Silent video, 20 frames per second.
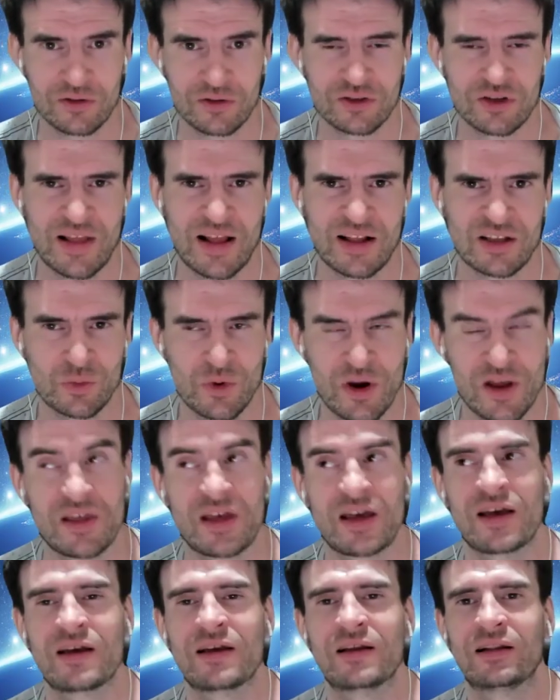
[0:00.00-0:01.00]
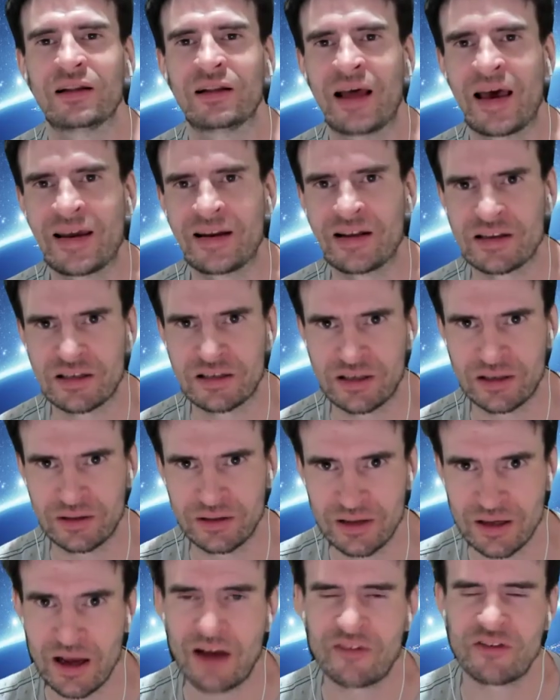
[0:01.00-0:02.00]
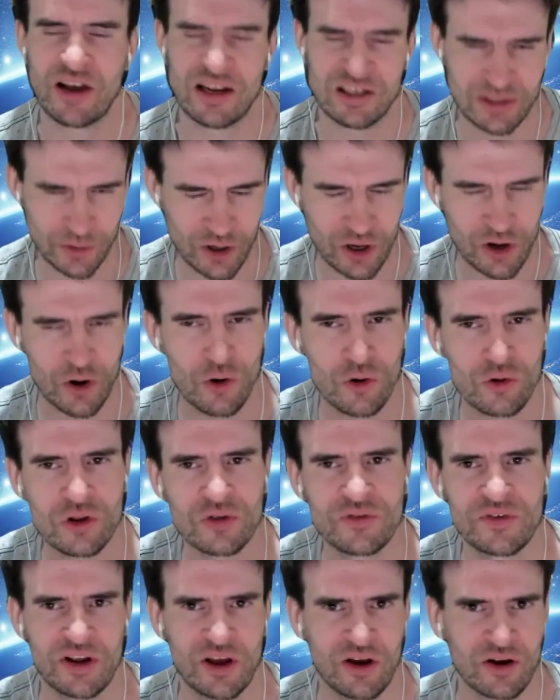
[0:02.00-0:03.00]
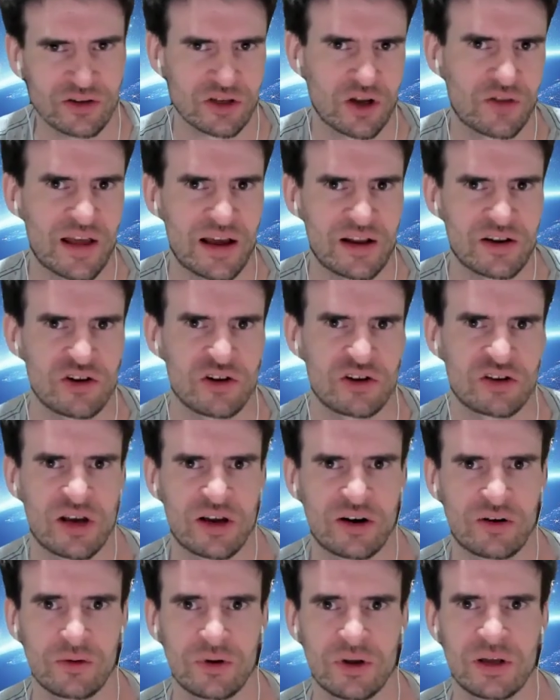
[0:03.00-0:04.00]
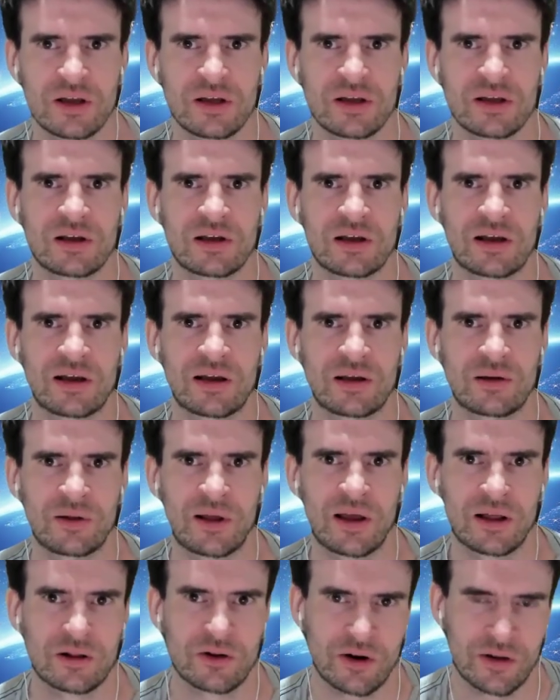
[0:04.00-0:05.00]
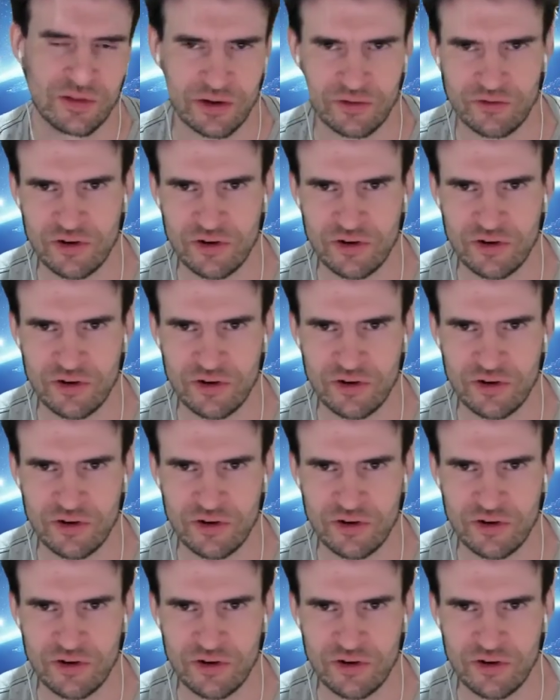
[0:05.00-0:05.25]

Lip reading: So that's where the latest, I've actually got all the videos on that new channel, including the